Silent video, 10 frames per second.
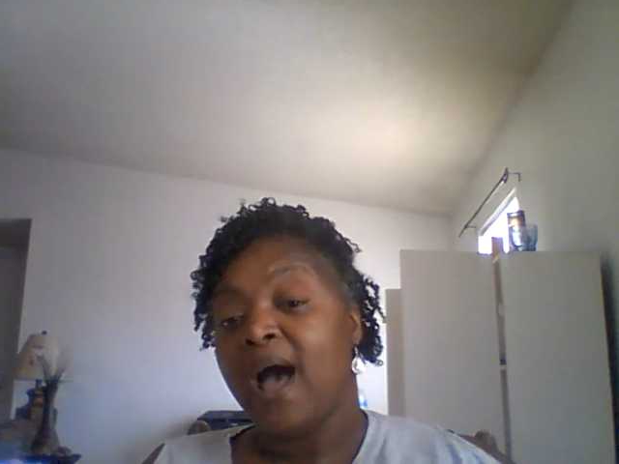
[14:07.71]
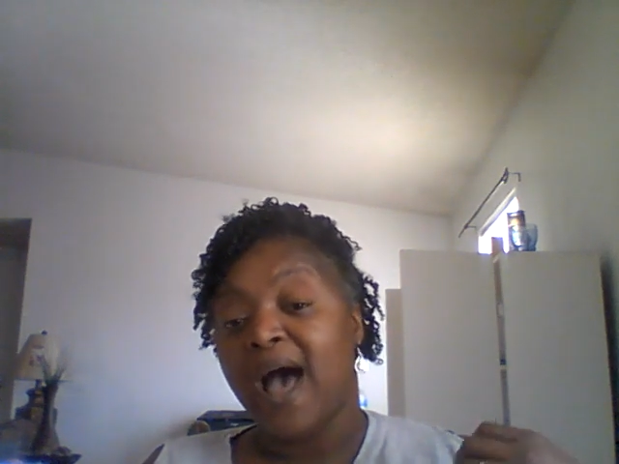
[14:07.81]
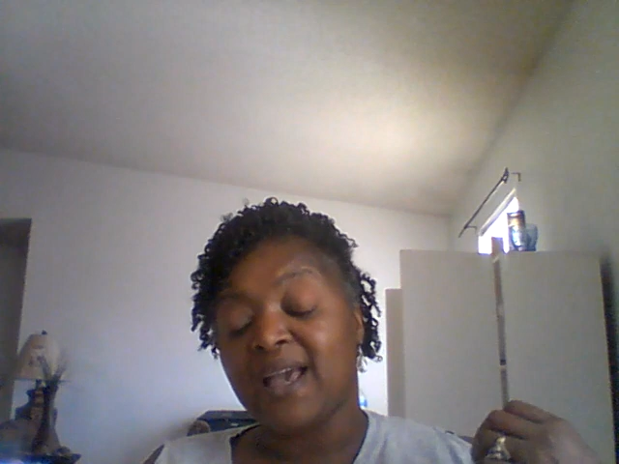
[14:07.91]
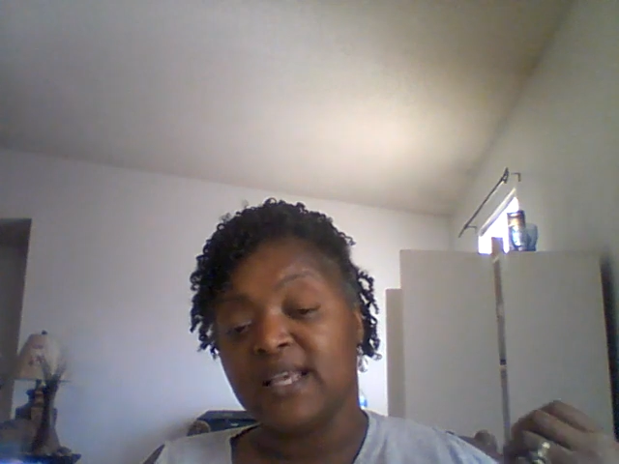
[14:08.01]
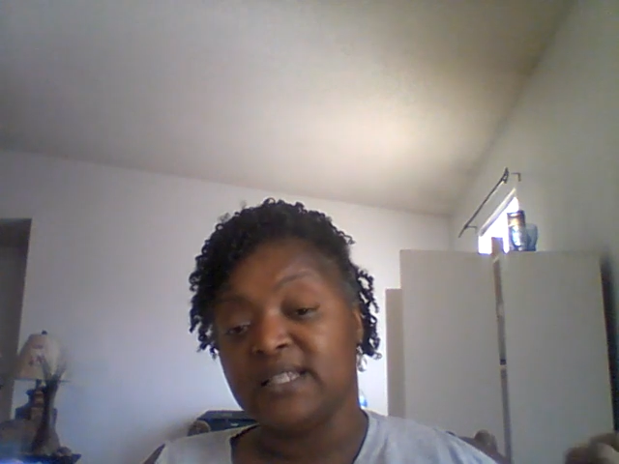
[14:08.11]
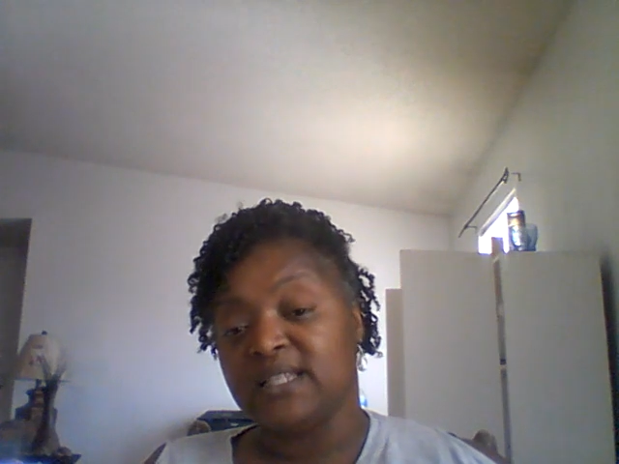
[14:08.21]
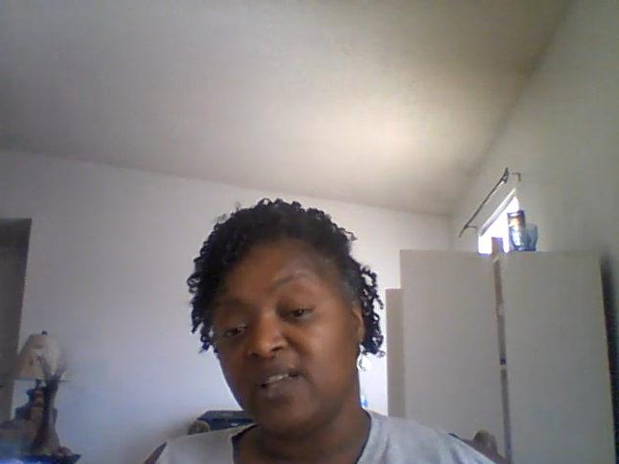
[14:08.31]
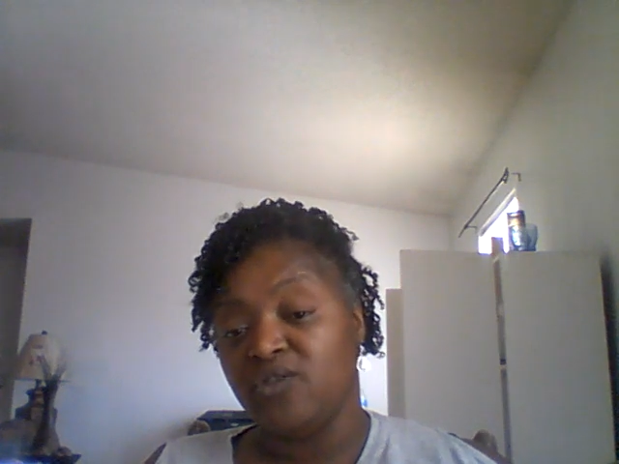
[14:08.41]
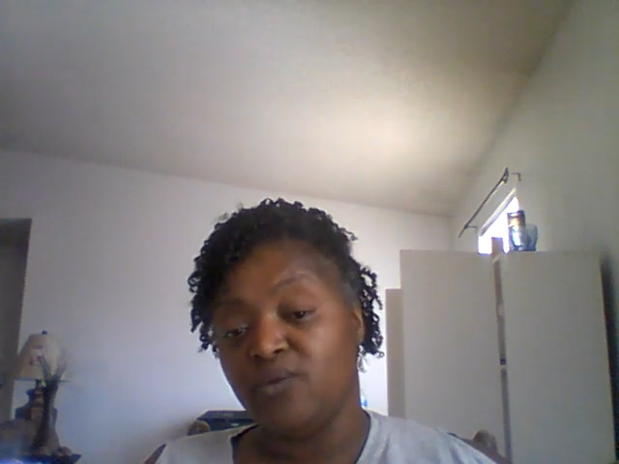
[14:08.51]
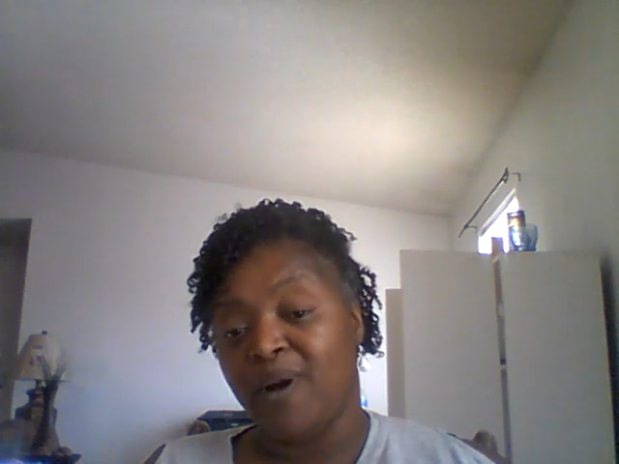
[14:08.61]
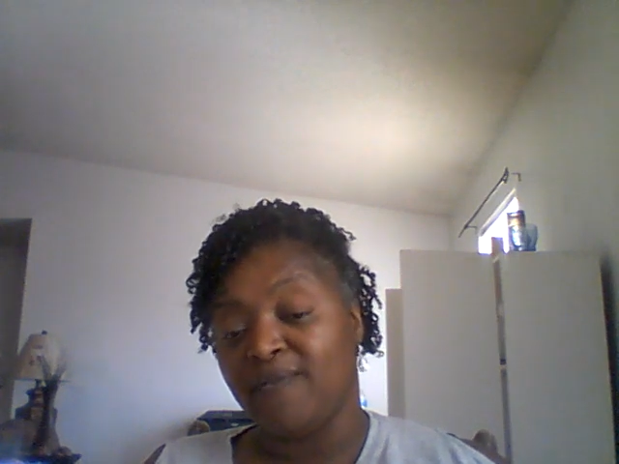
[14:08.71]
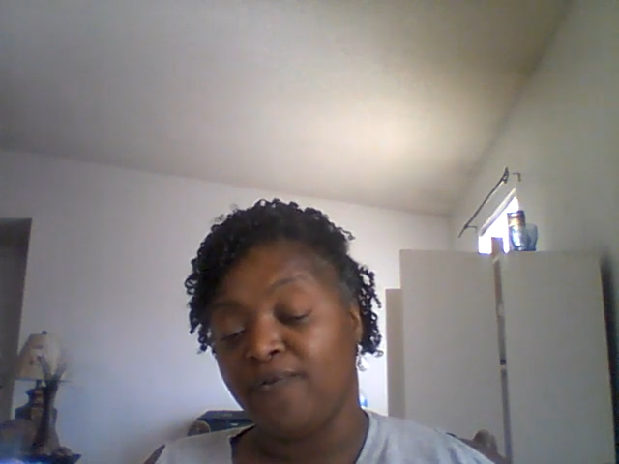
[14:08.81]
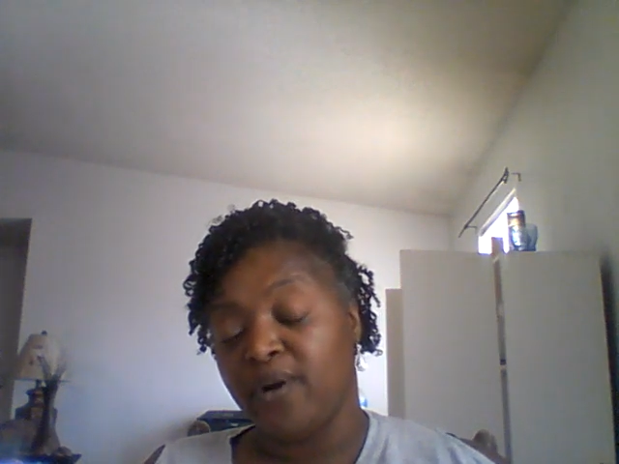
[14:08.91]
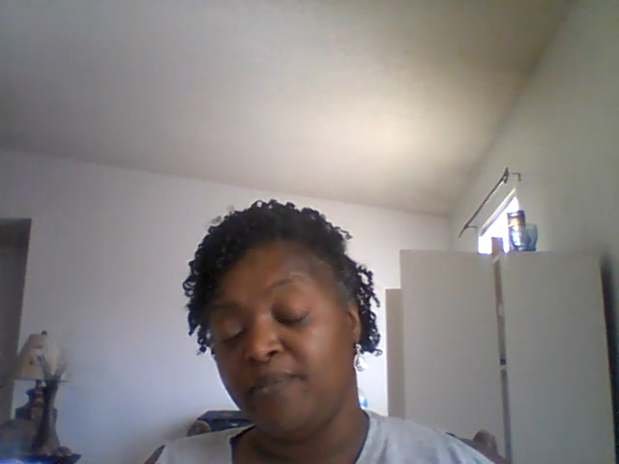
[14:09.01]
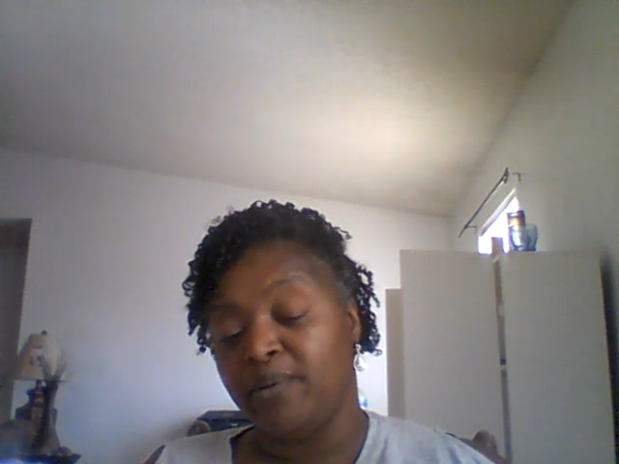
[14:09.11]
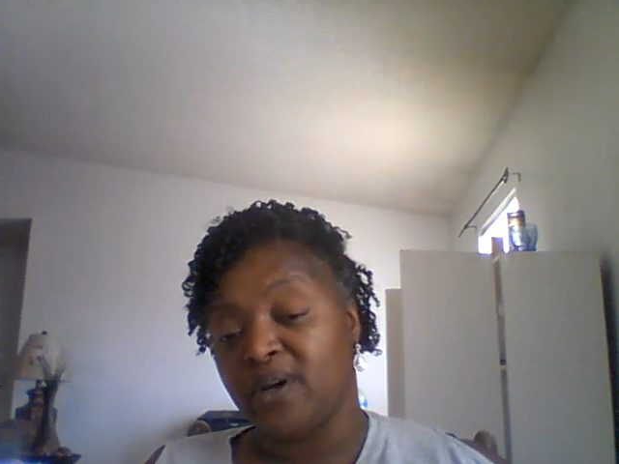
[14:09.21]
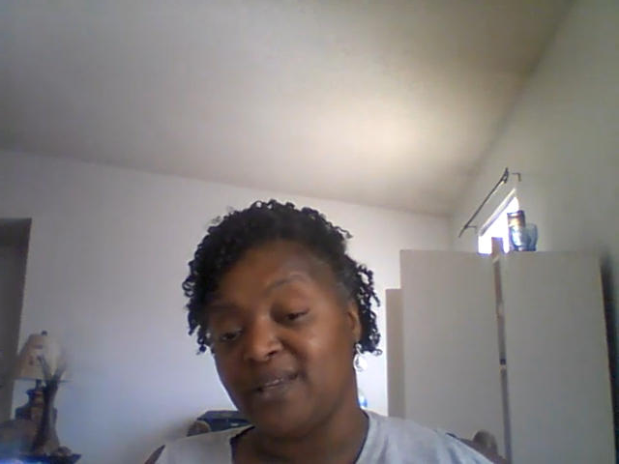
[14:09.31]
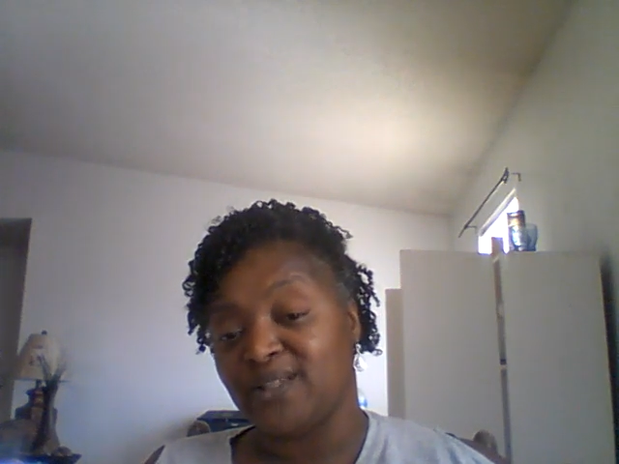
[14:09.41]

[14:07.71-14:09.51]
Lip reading: I can send you my free book